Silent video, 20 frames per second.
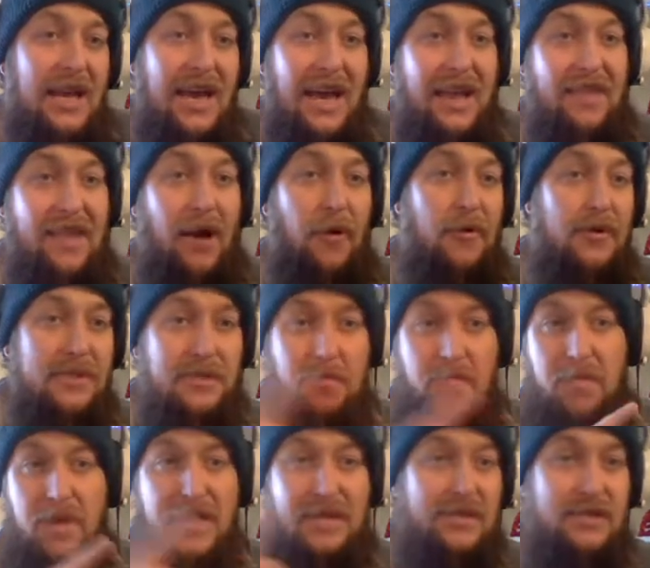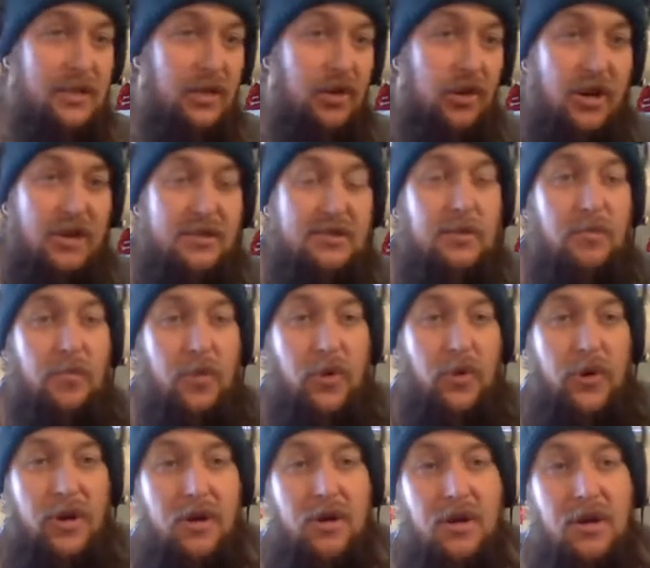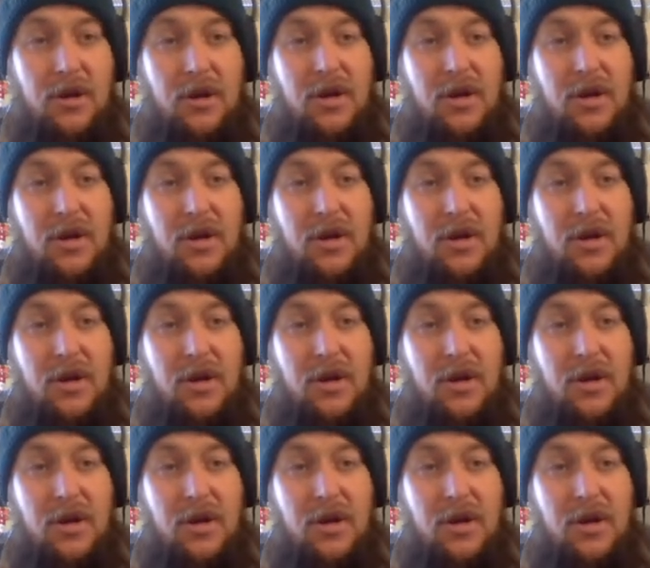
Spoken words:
and that was mixed across the board.